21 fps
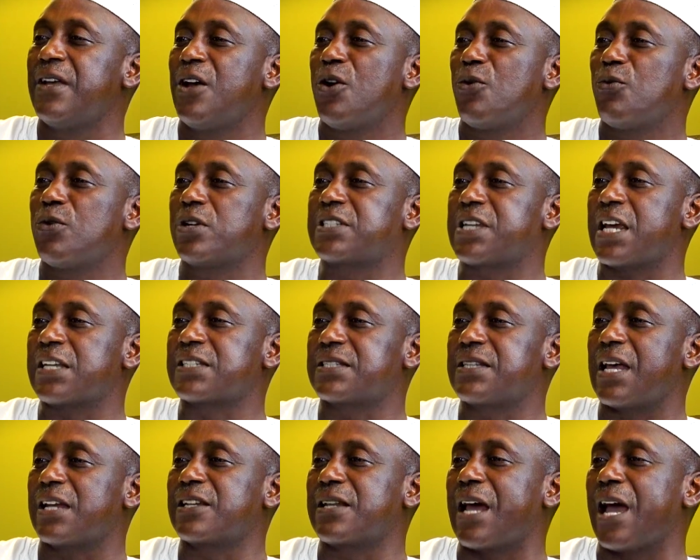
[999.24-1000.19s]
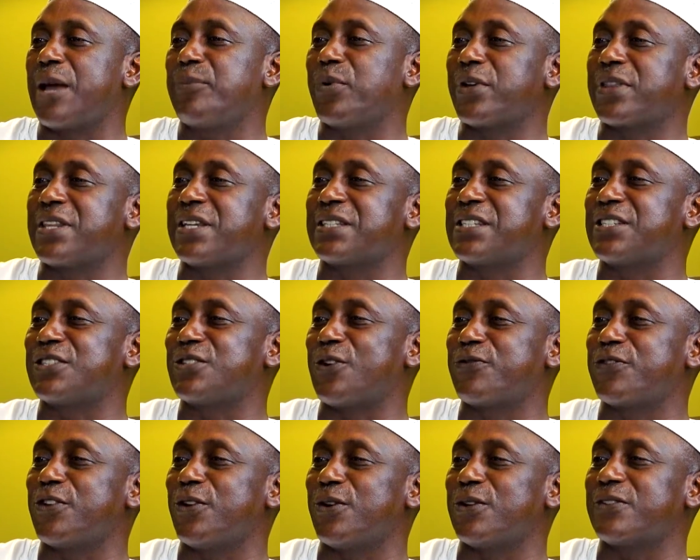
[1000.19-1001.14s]
We'll test that hypothesis
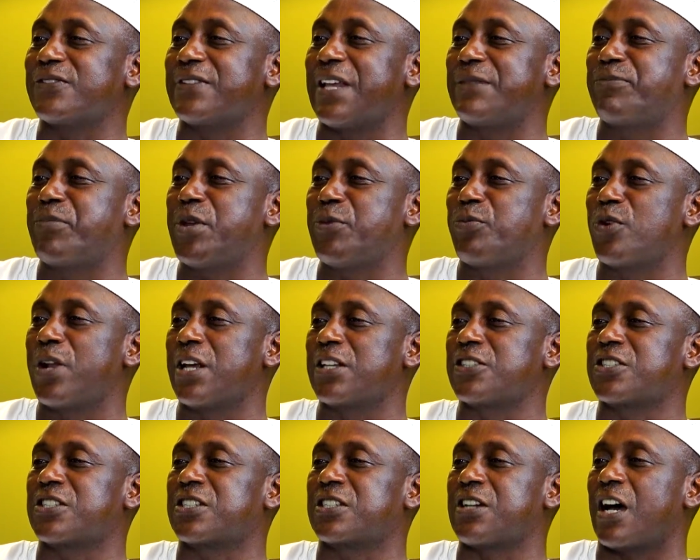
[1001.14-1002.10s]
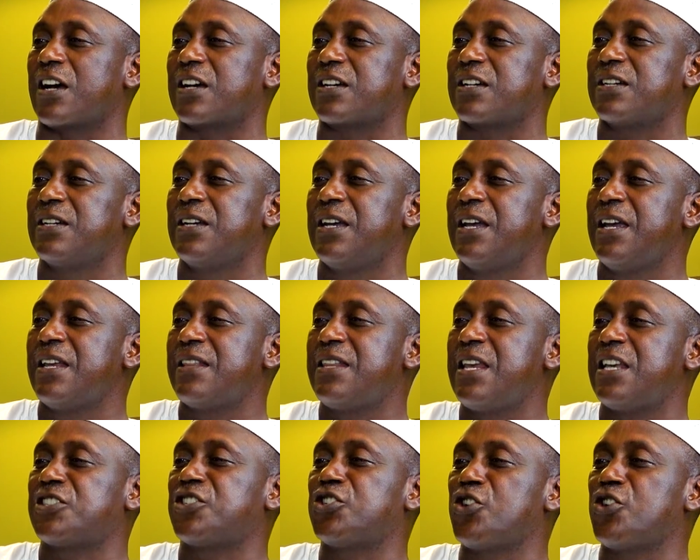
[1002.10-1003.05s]
of yours, that people are stuck.
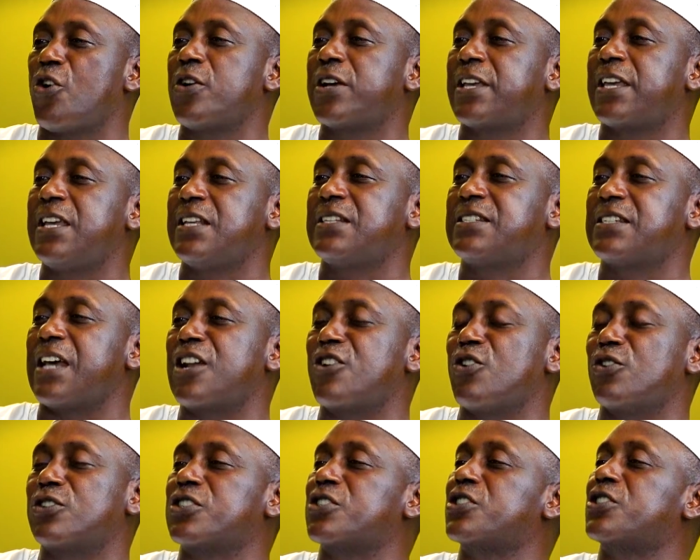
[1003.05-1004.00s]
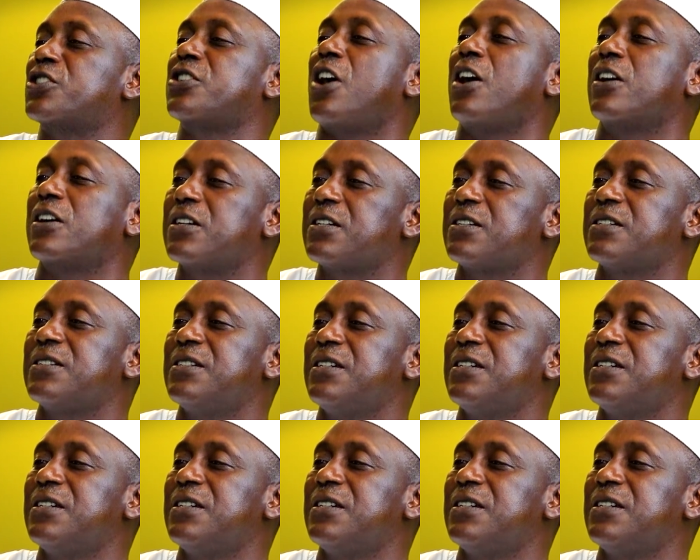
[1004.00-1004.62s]
These young kids are not stuck.